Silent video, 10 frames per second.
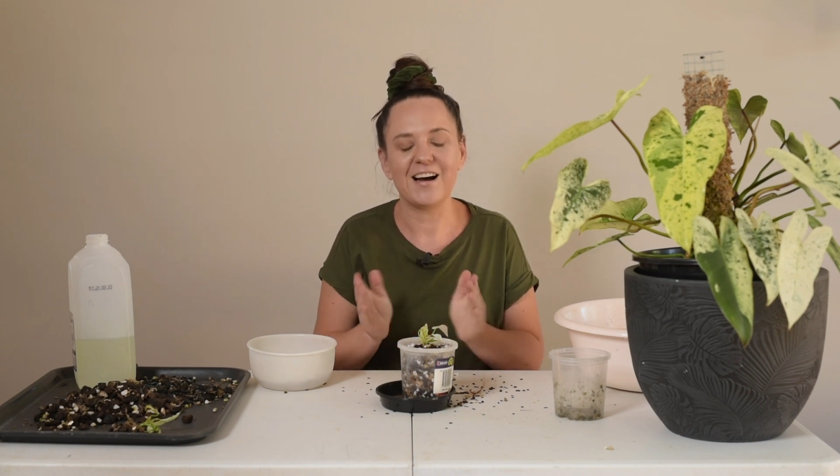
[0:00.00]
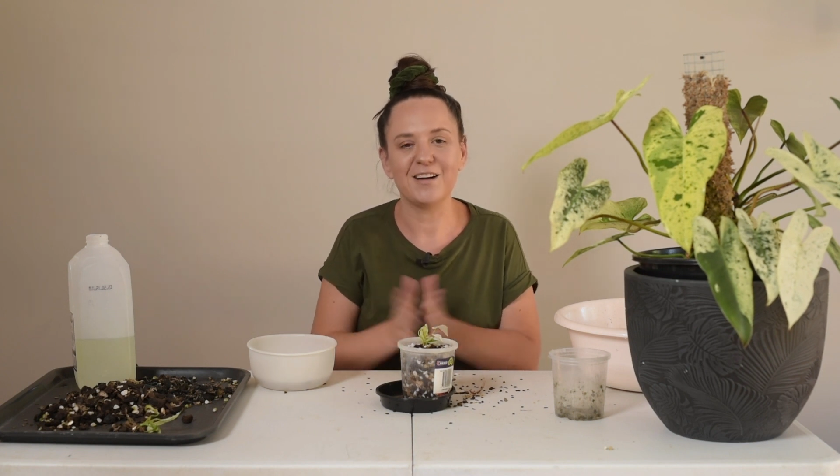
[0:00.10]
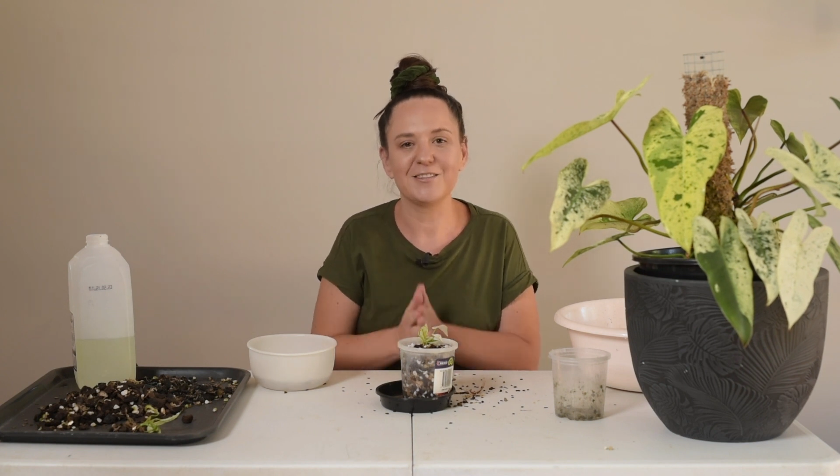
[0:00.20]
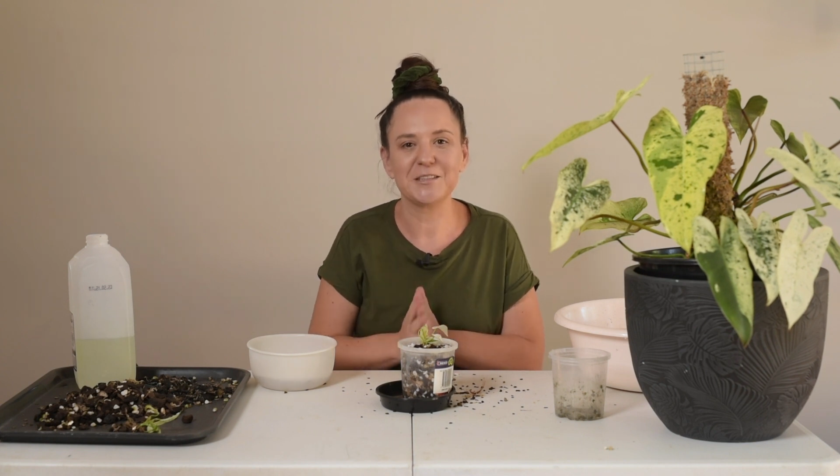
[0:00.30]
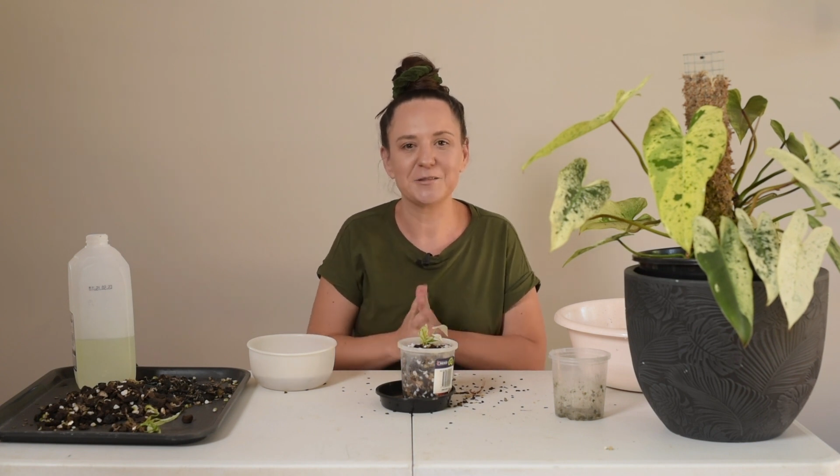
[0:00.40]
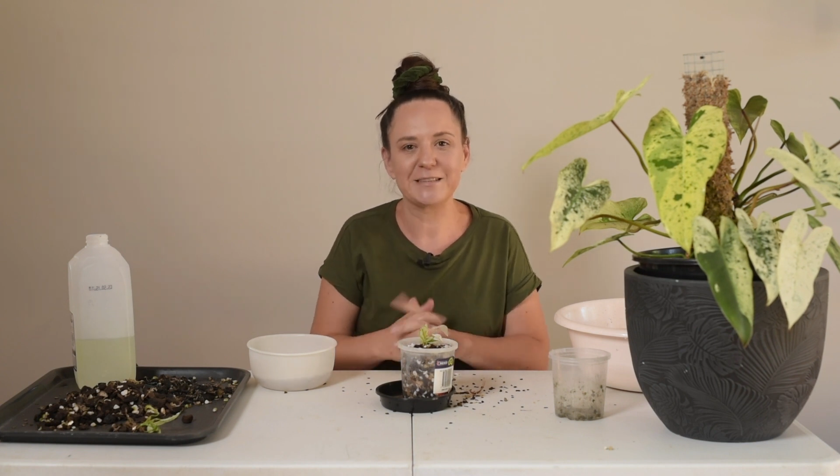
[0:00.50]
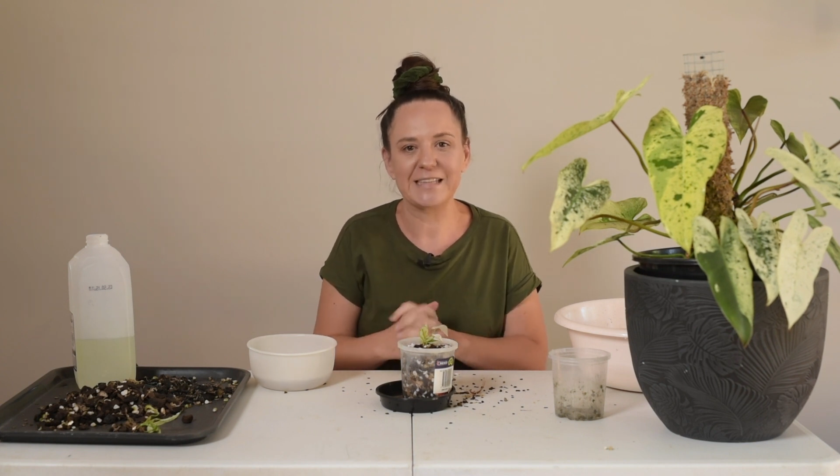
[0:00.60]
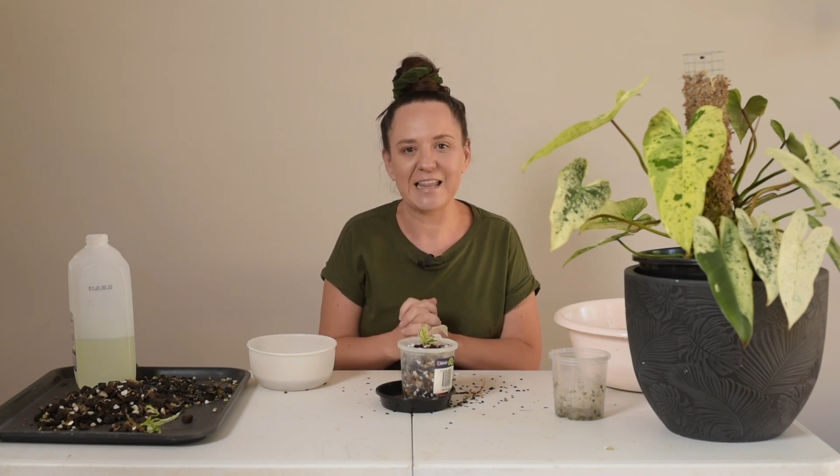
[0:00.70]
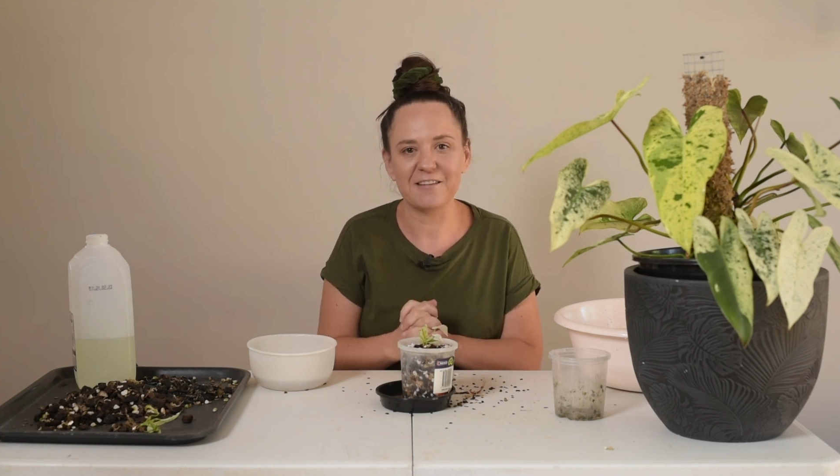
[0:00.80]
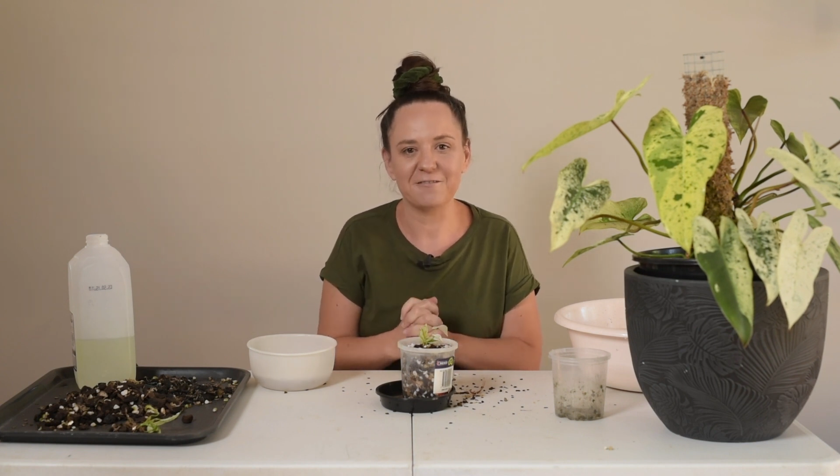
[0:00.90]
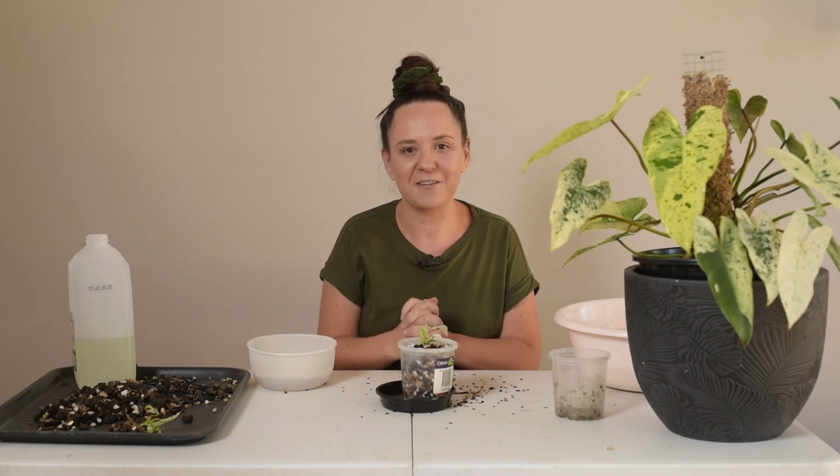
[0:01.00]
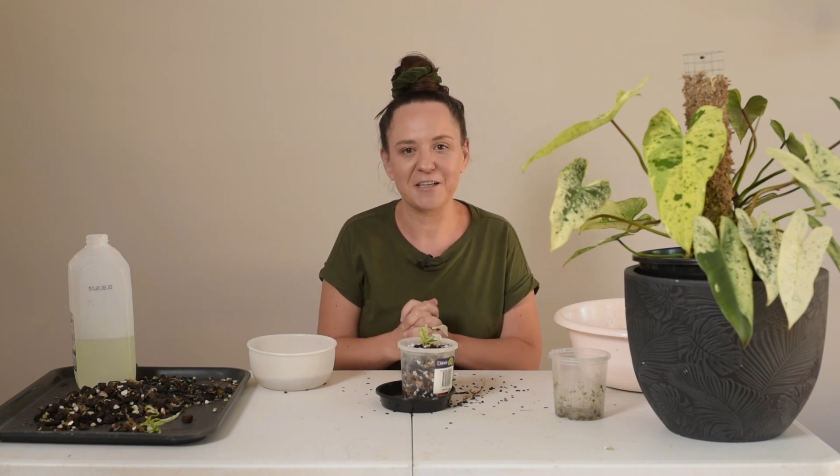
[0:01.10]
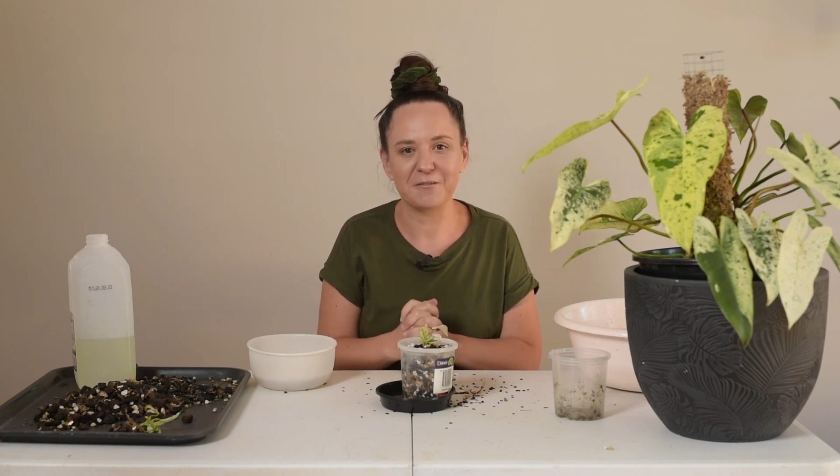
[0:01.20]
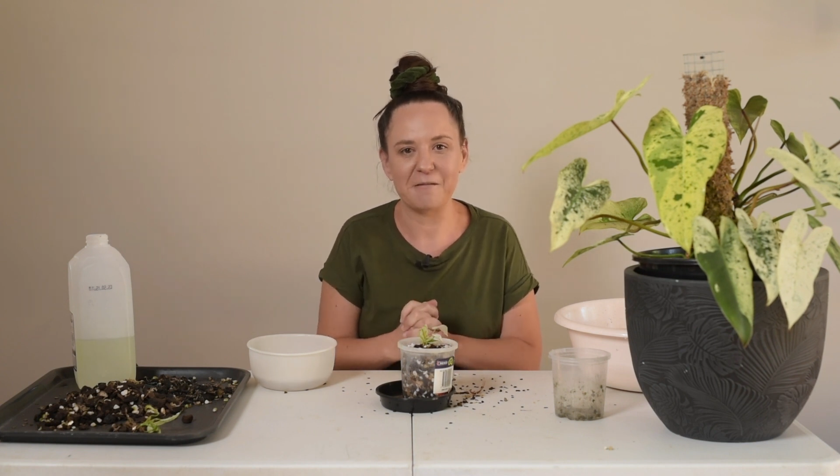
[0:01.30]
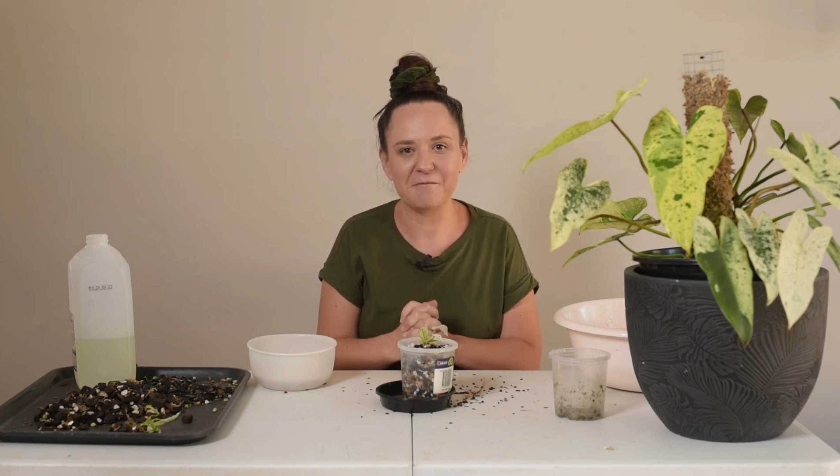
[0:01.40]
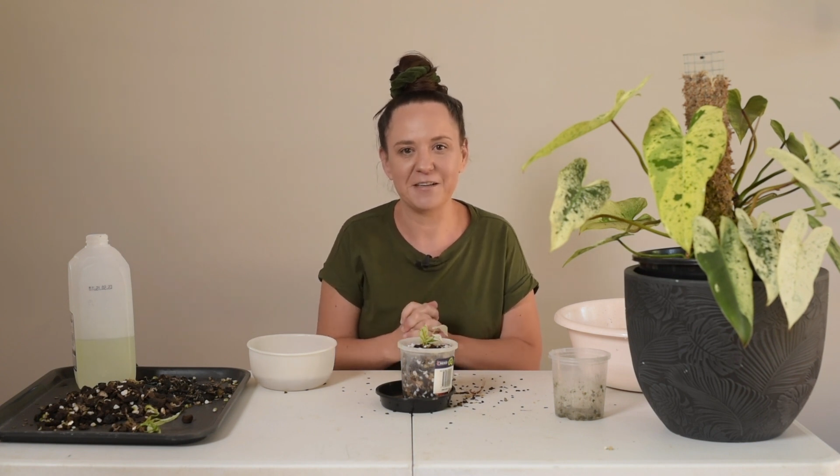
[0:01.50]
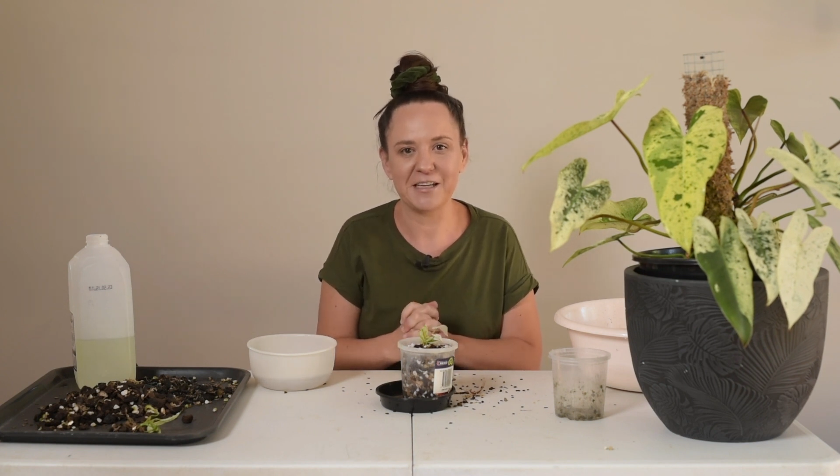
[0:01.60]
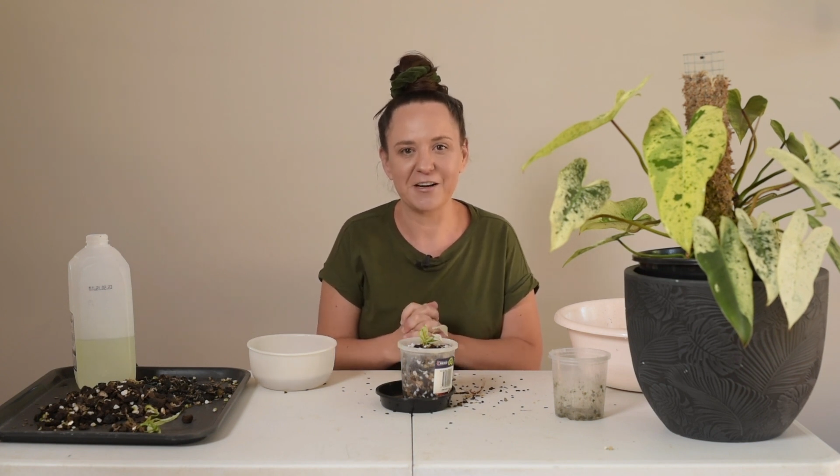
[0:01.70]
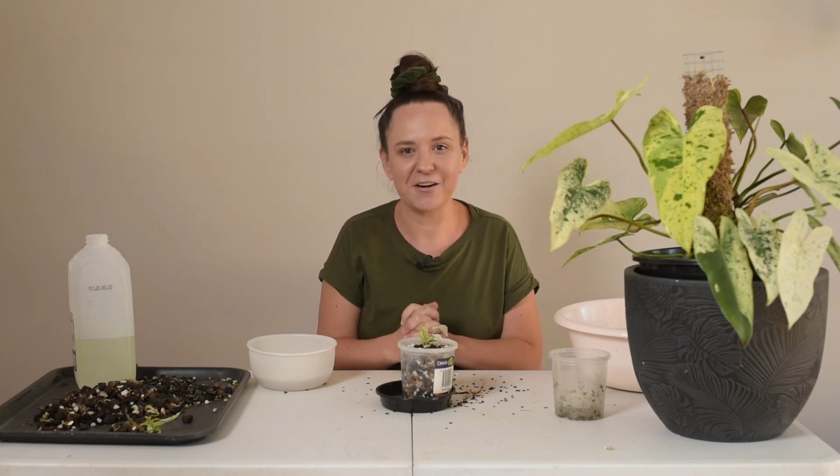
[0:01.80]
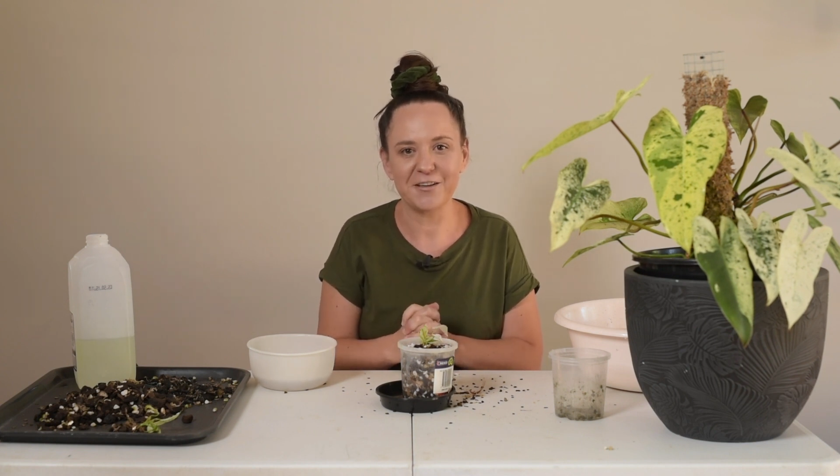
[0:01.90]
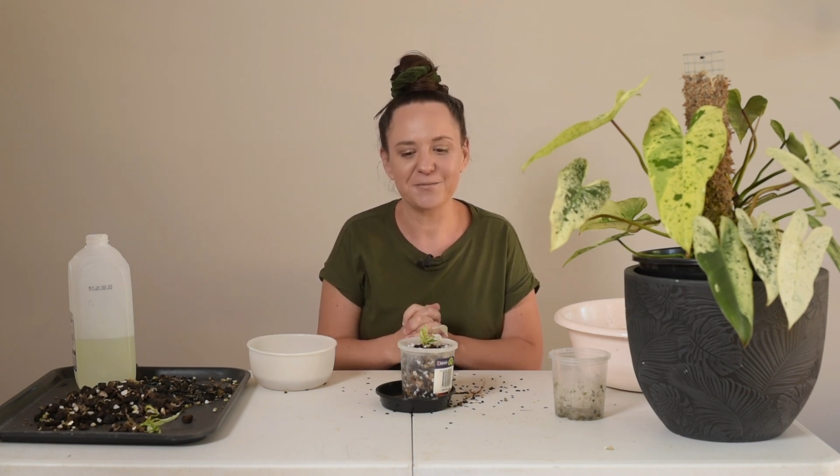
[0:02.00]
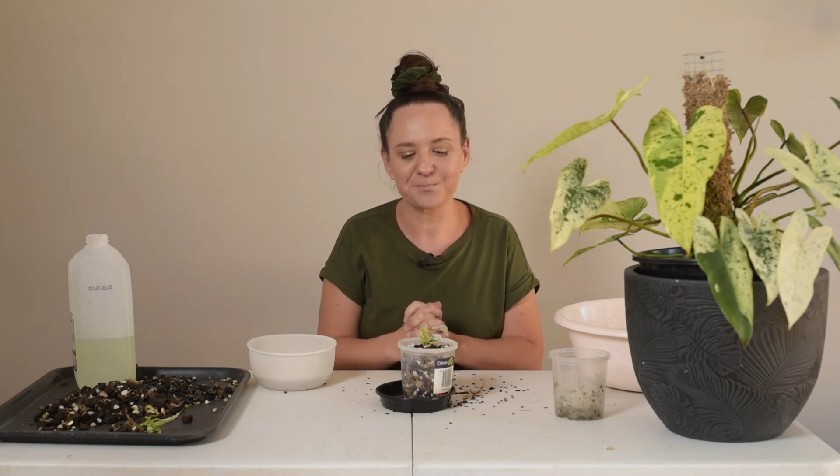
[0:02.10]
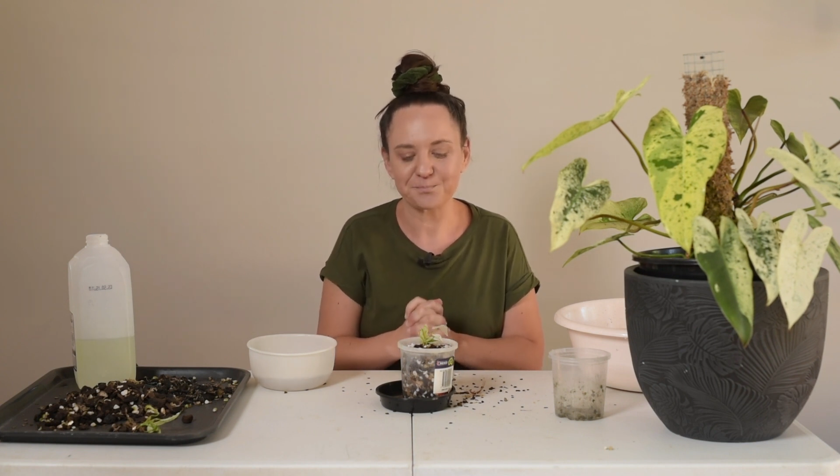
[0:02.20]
I will do another follow-up video